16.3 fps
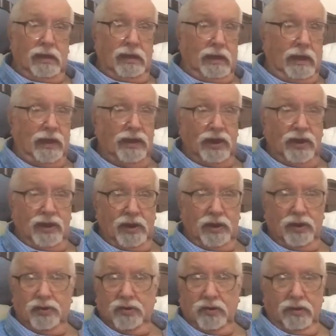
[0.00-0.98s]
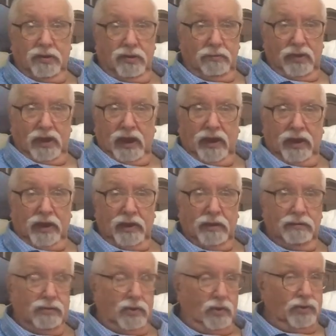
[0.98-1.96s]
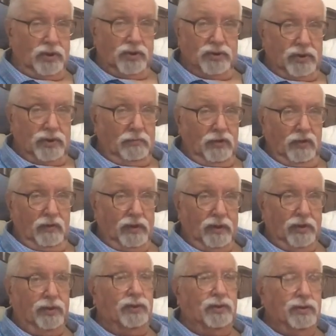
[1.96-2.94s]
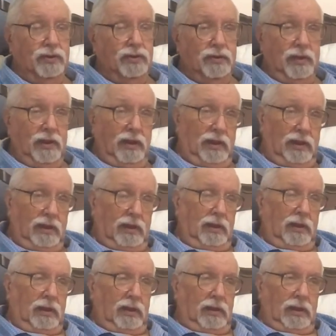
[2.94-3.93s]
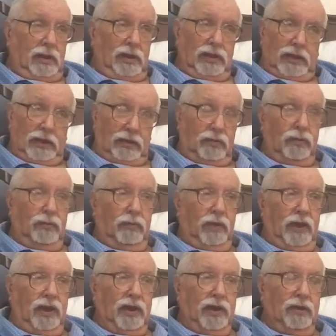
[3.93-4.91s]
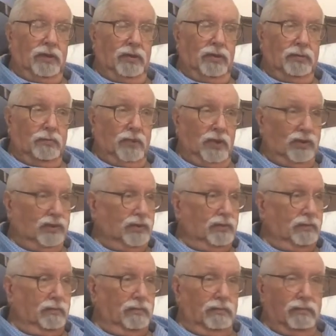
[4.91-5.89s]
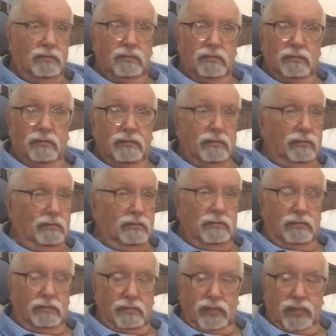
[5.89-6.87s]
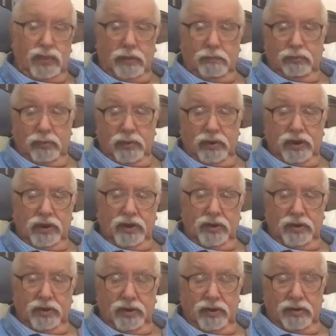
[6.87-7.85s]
Any nation can panic, not just the Americans. They're good panickers, but the British,